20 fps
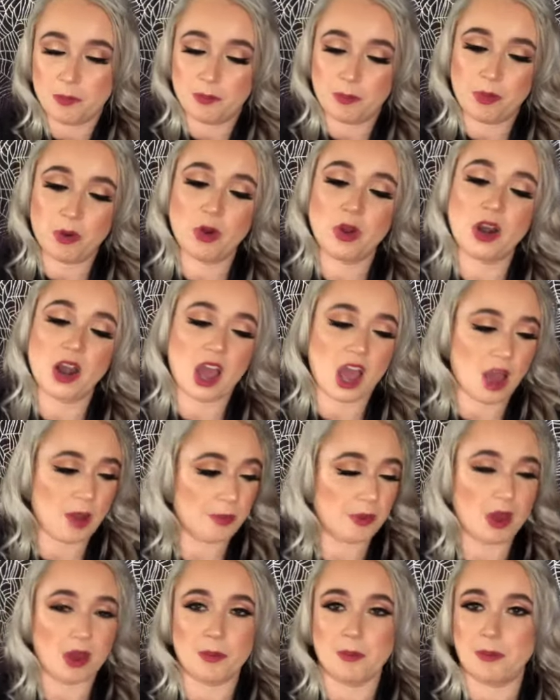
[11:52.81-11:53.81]
put
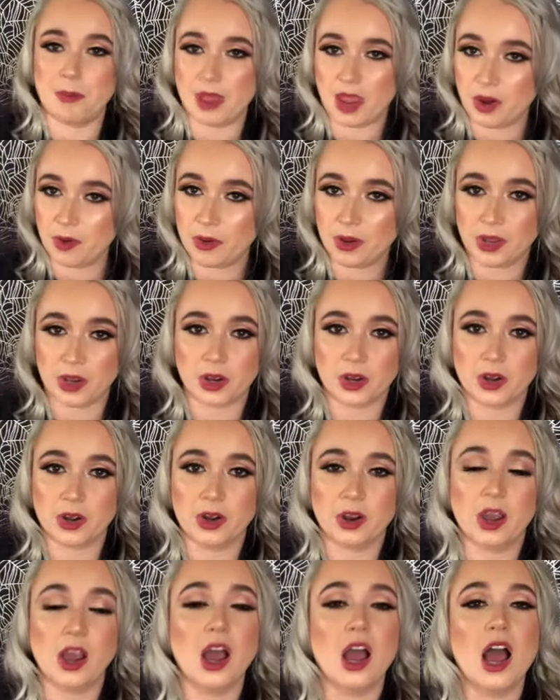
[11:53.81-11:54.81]
up a barrier
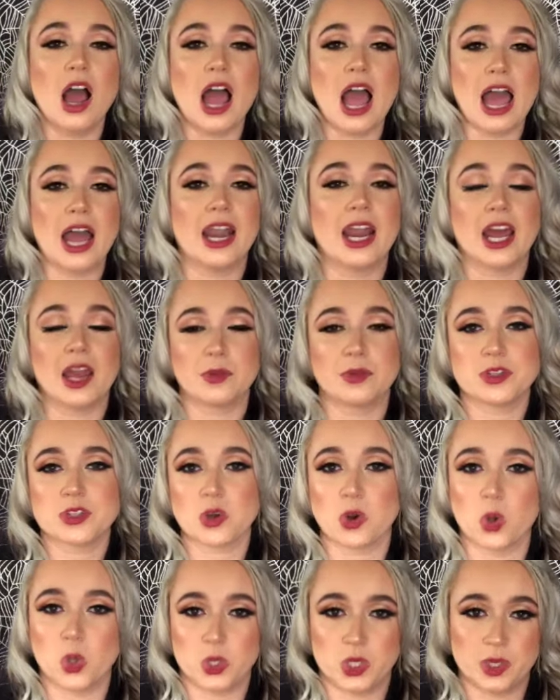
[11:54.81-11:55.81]
and I was
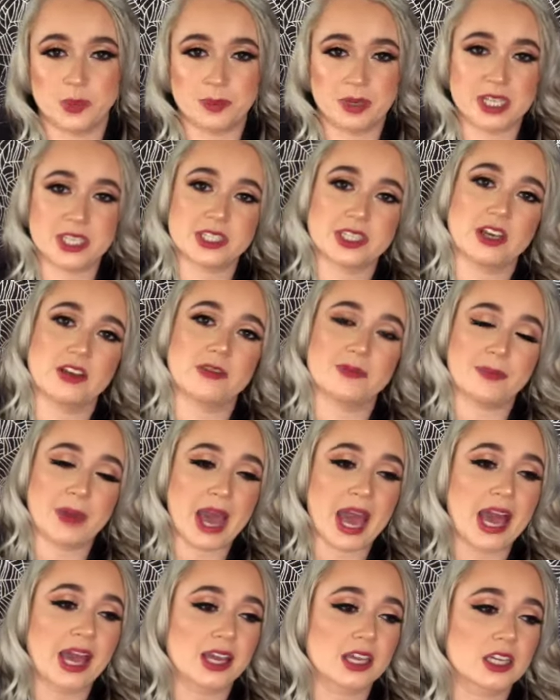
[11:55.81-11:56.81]
holding myself
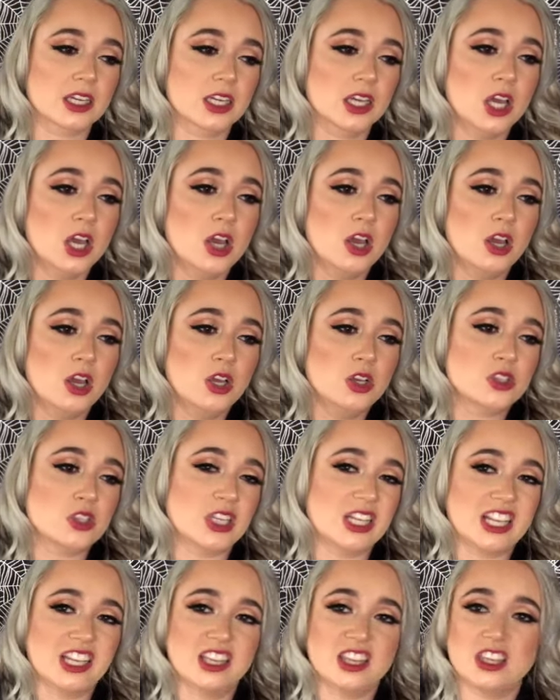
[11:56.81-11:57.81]
back. So
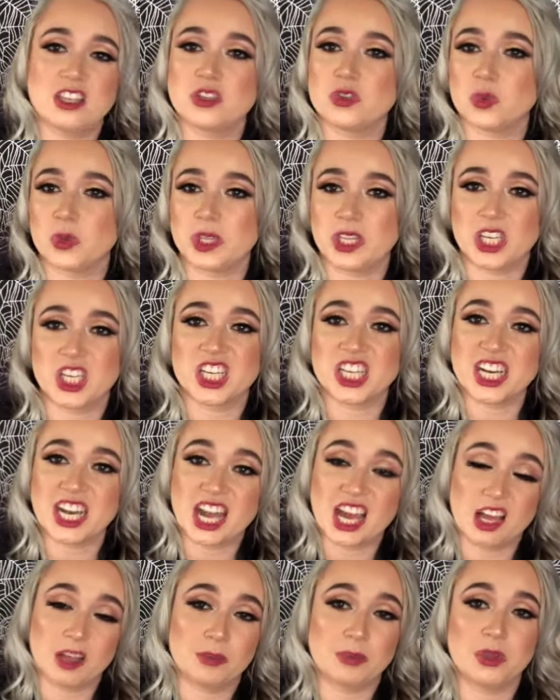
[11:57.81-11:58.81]
Lilith is really good at
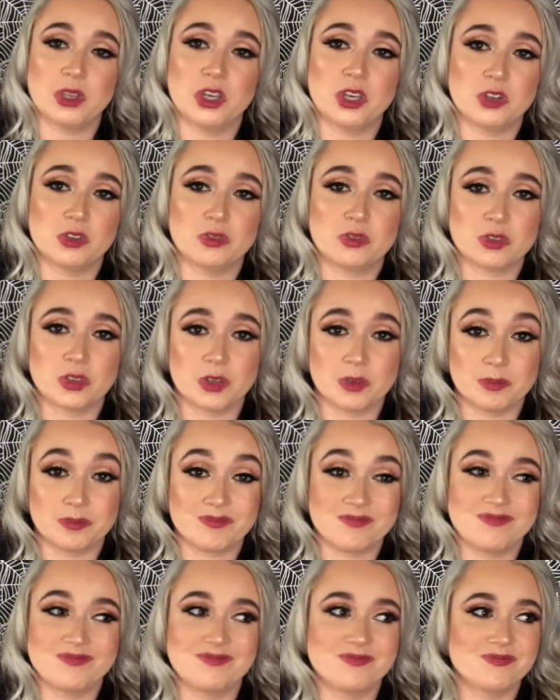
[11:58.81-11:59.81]
helping you from